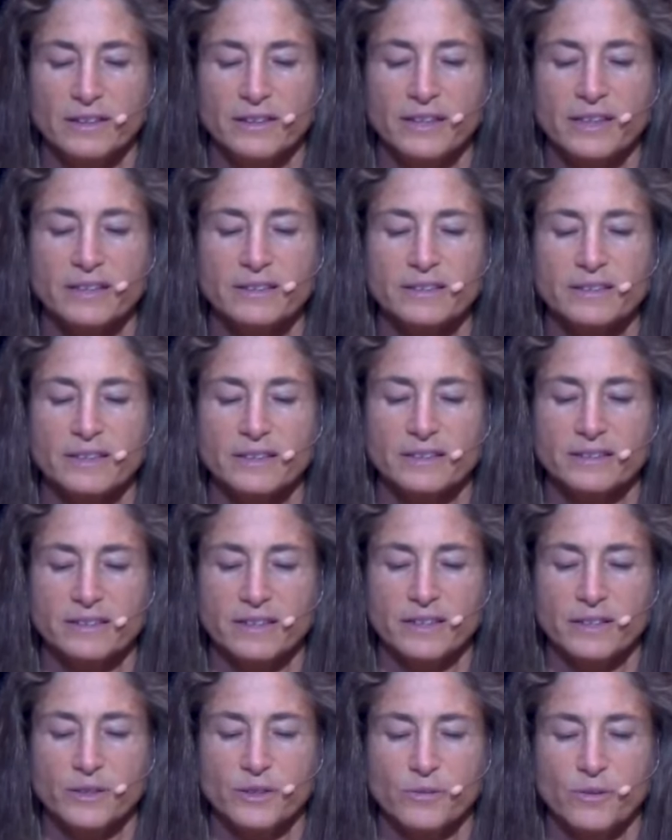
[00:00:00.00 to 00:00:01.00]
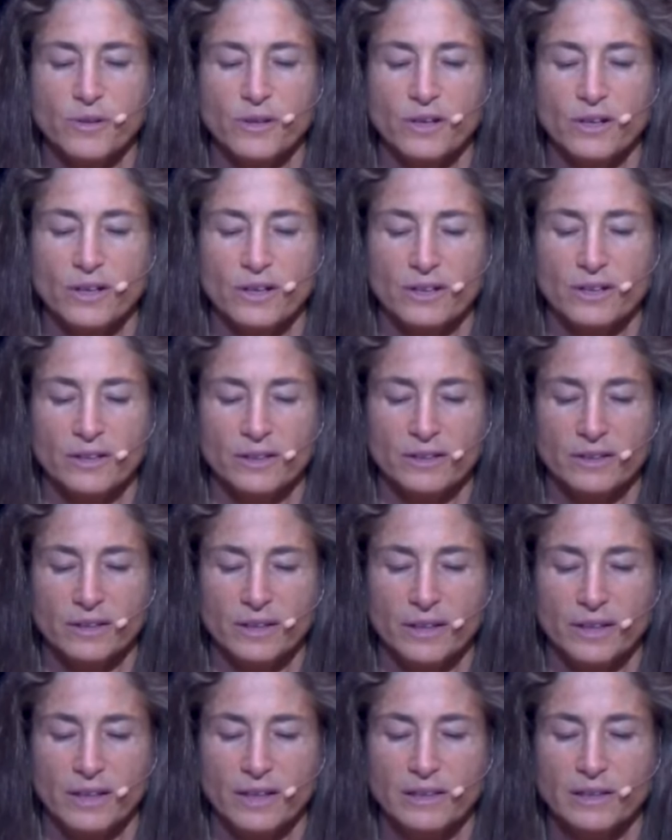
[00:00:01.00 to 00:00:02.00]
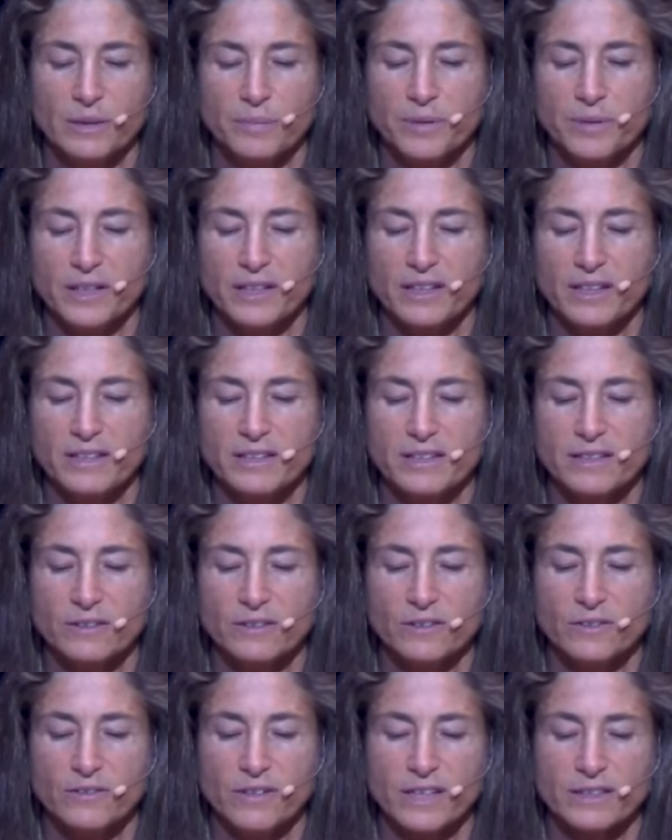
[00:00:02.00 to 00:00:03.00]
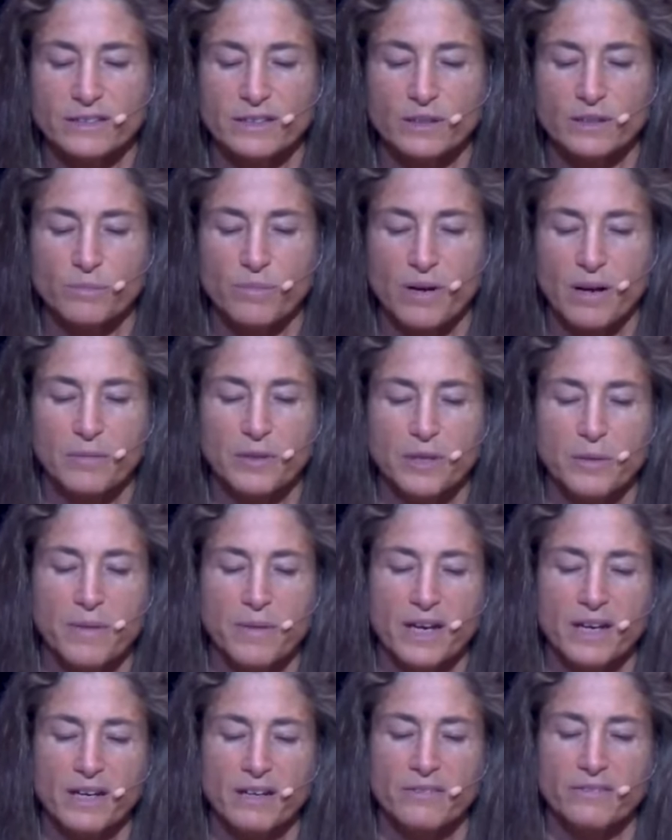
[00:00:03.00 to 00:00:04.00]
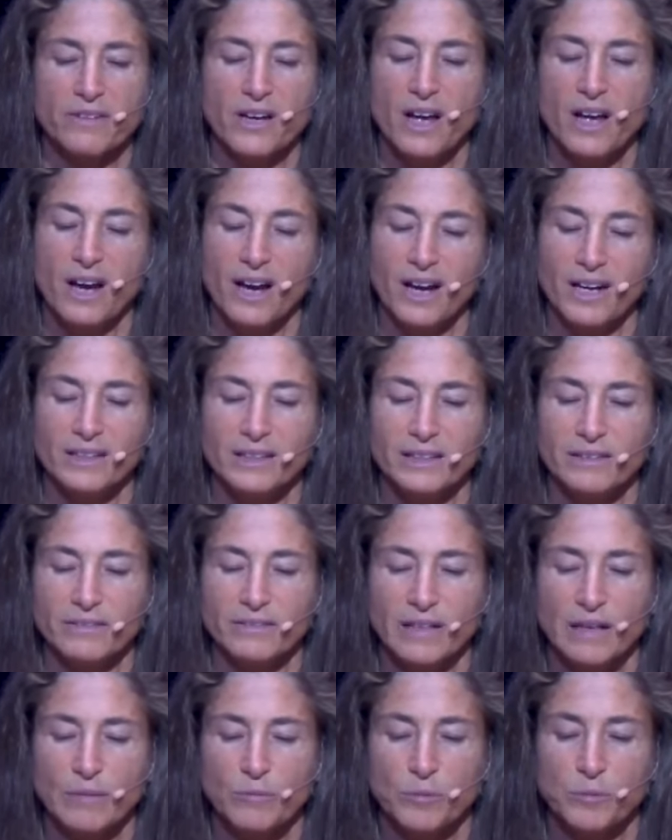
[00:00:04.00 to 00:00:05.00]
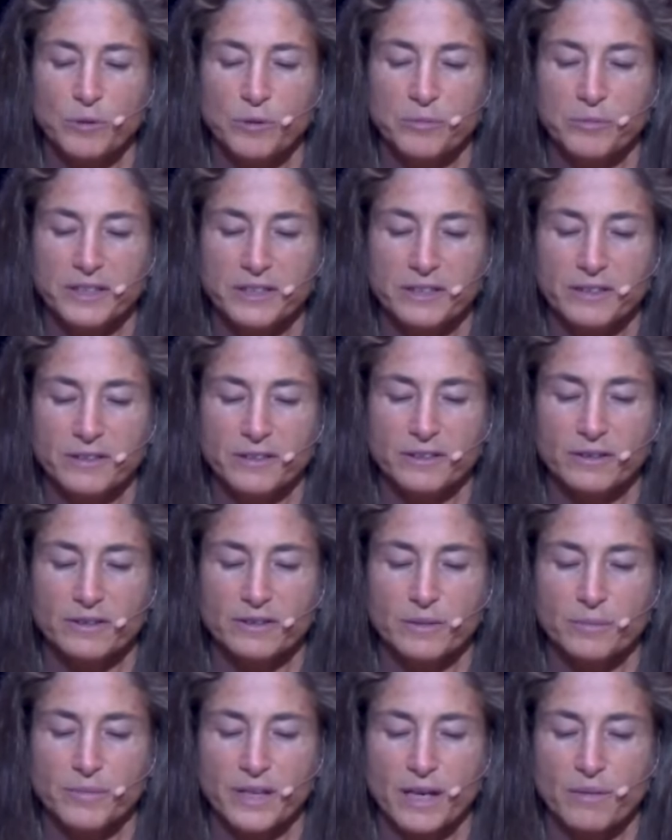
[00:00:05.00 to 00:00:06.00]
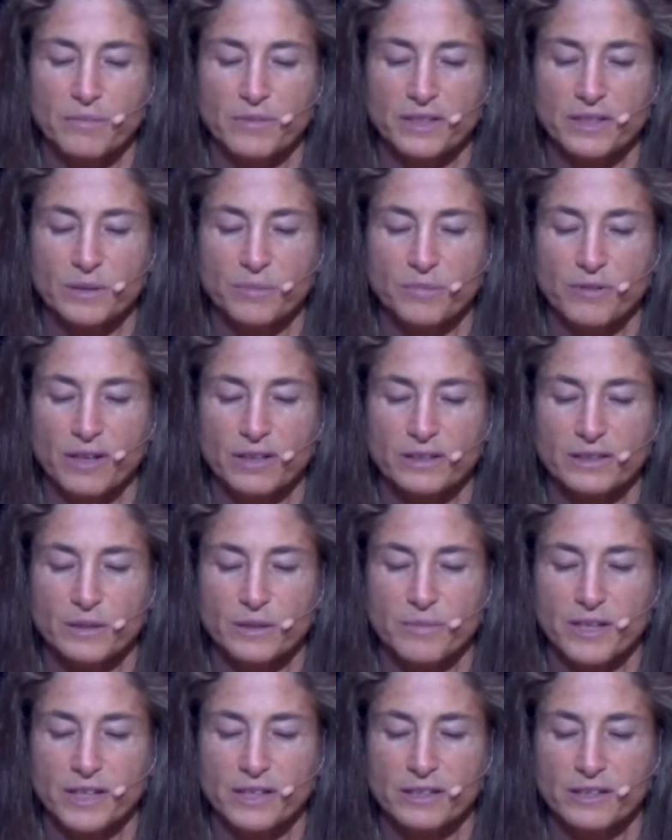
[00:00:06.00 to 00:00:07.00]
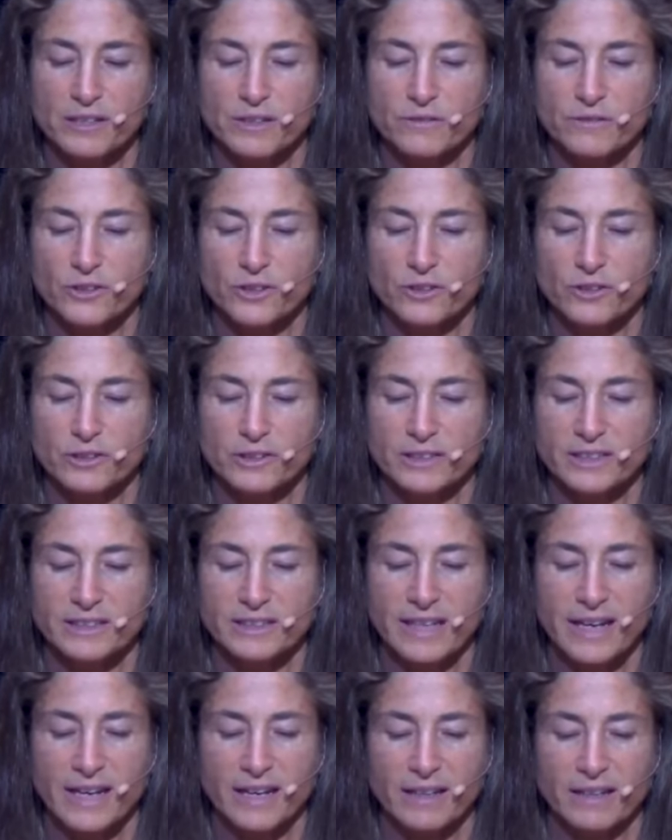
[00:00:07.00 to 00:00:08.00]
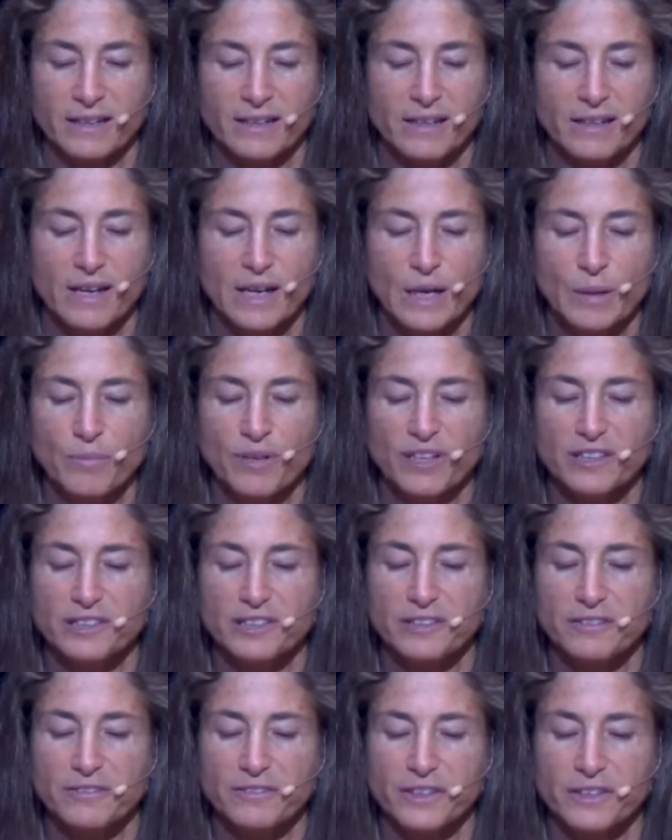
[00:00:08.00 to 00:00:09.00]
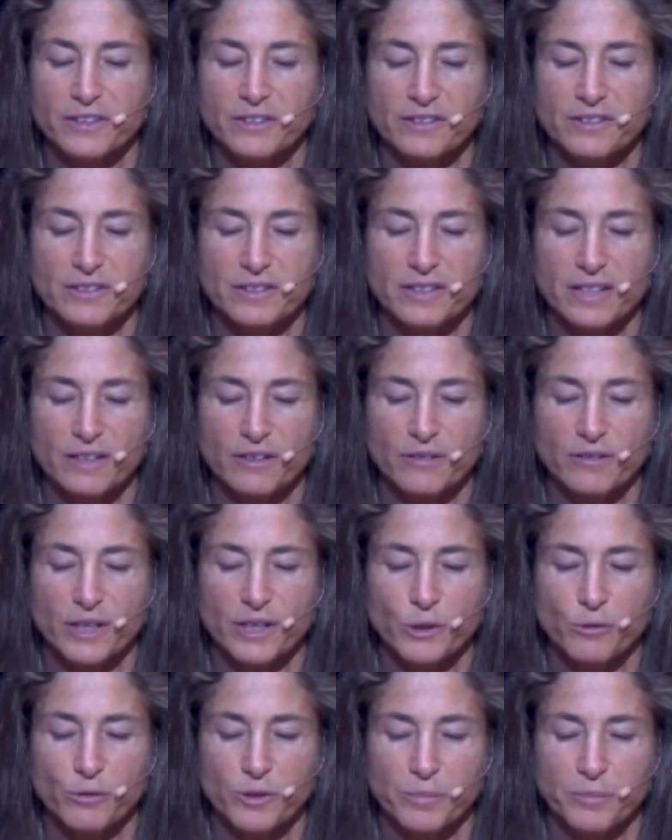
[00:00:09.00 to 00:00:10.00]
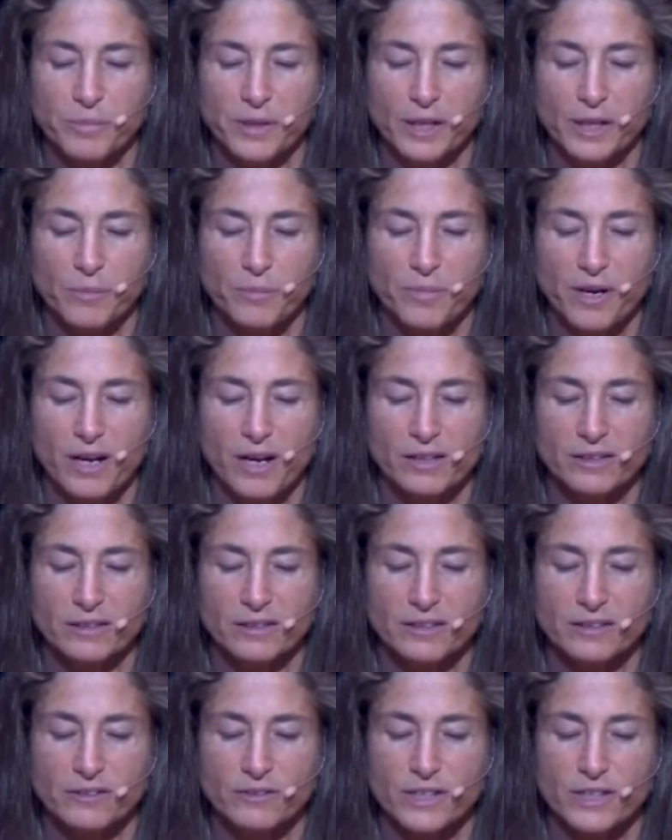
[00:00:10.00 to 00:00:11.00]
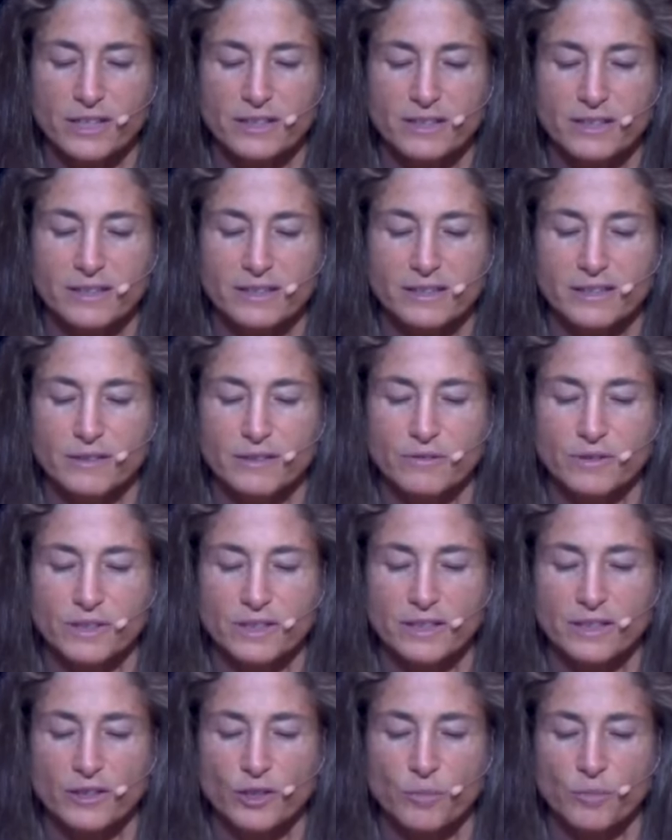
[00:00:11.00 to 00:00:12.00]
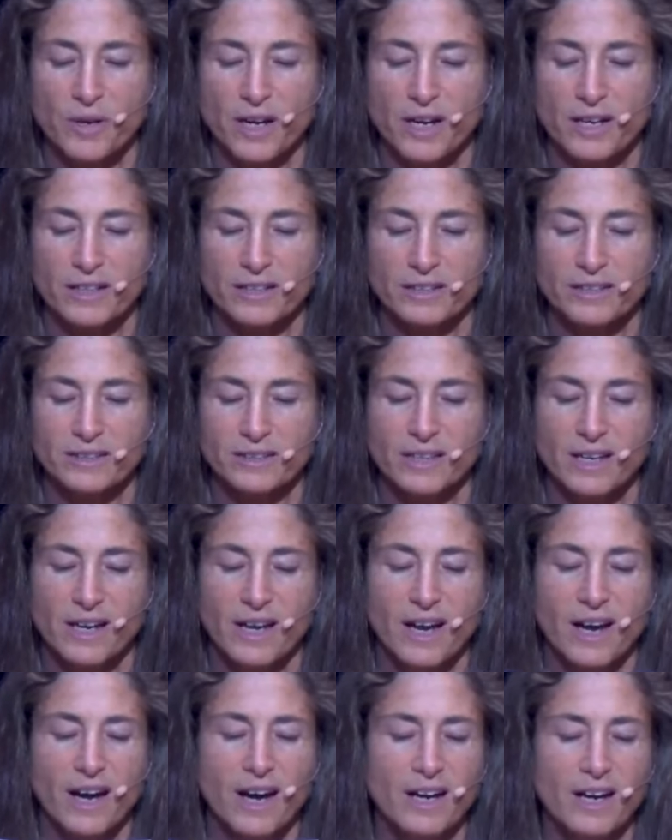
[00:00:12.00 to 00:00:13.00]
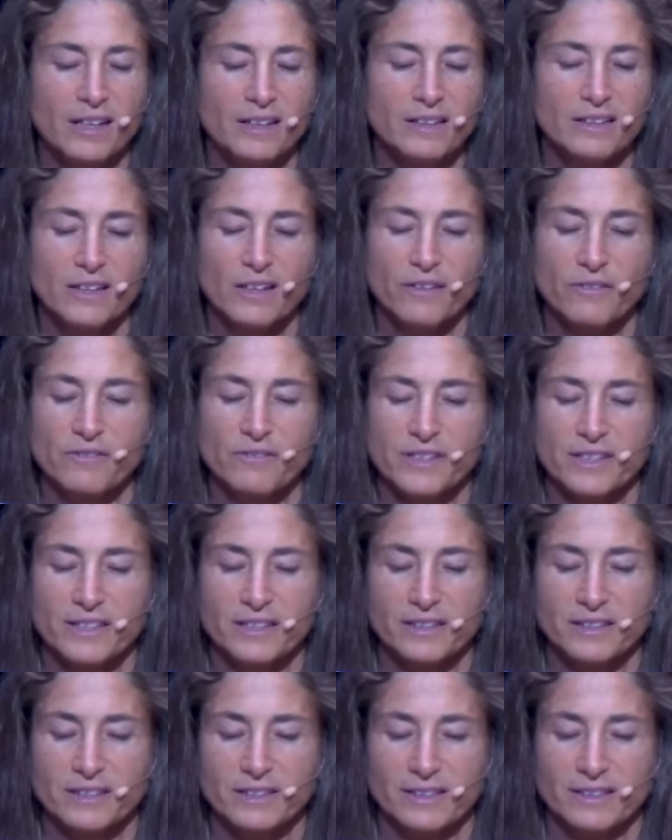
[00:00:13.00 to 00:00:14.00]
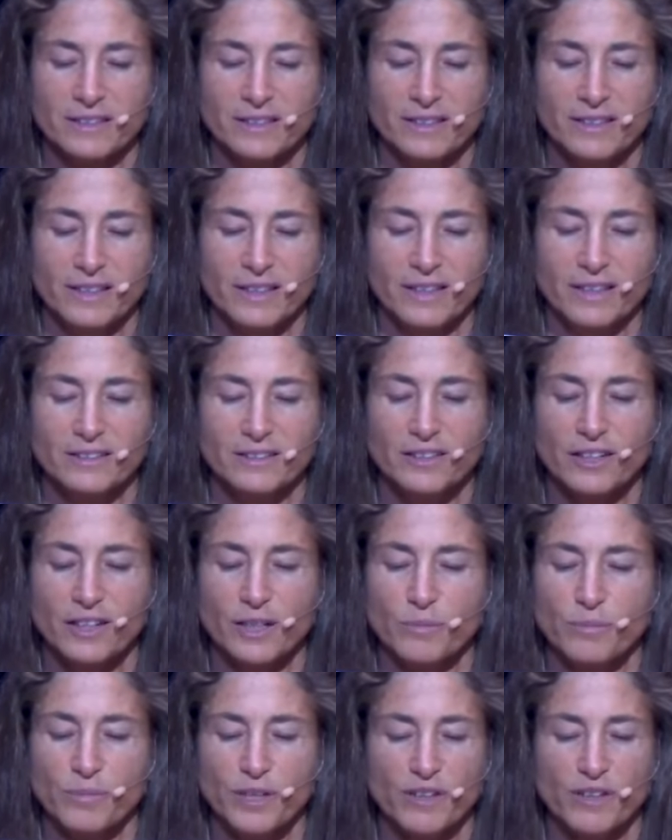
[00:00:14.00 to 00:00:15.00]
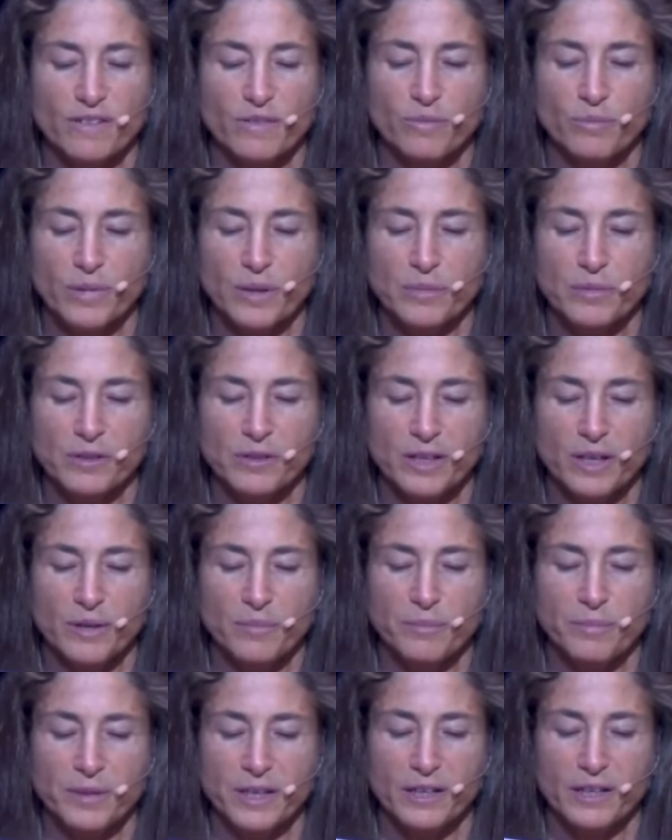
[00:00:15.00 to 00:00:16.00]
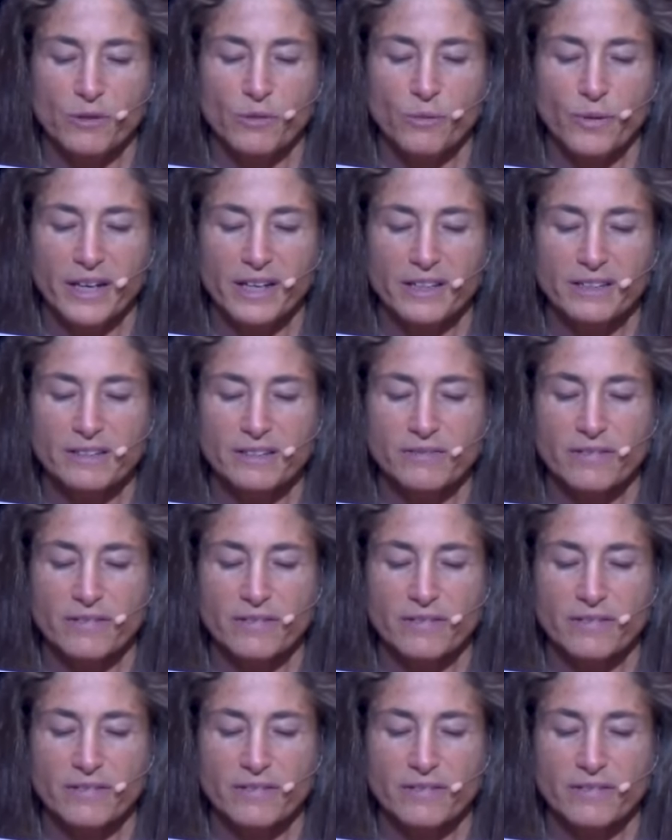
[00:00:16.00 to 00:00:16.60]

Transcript: Yes, I say you are. The pink and teal dress is probably made of highly flammable material, some chemist's approximation of tow and satin. Pudgy fingers decorated with pink polish trace the sequins on the bodice. I love this. A giant pair of bubblegum pink wings